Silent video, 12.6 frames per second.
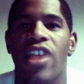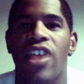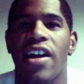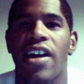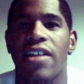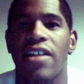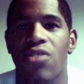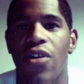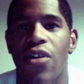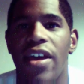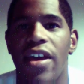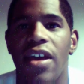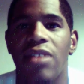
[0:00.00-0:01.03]
Y'all gotta go
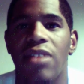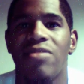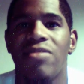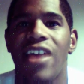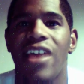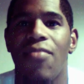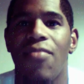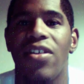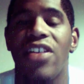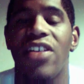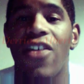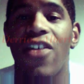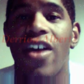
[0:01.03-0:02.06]
ahead, type in
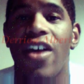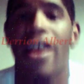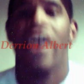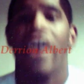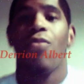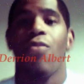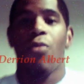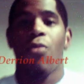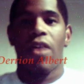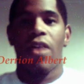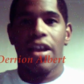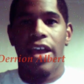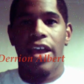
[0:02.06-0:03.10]
Derrion Albert, where
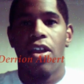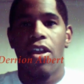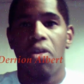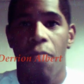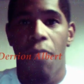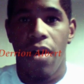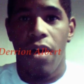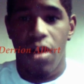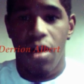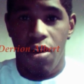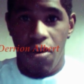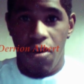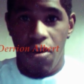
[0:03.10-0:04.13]
I got
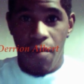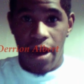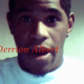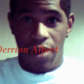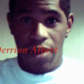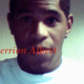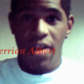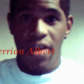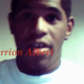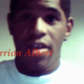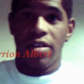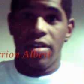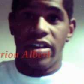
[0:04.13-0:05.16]
on the bottom,
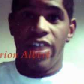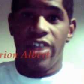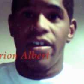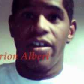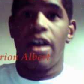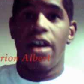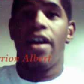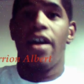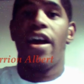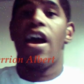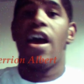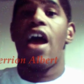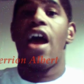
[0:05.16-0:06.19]
Derrion
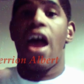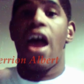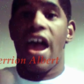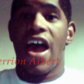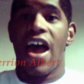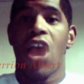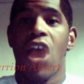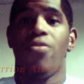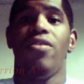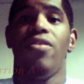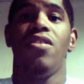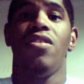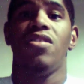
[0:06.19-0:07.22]

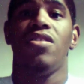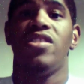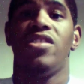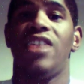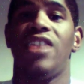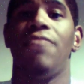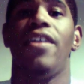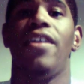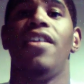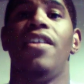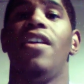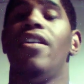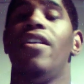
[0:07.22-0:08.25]
Albert. Just type that
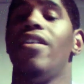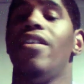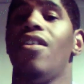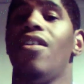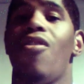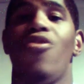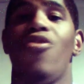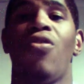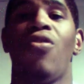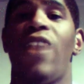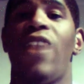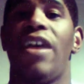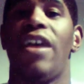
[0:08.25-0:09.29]
in, or you can
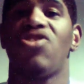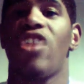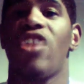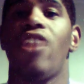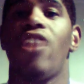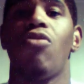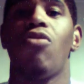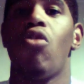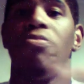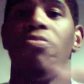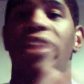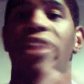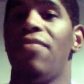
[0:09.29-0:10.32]
find Chicago, or
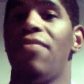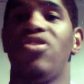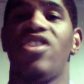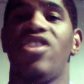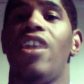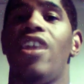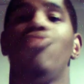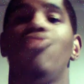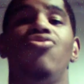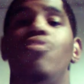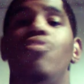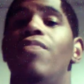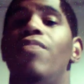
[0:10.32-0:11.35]
type in Chicago
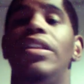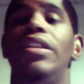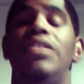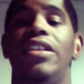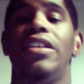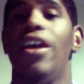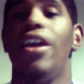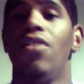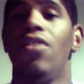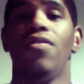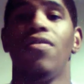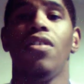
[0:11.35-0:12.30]
student beaten to death.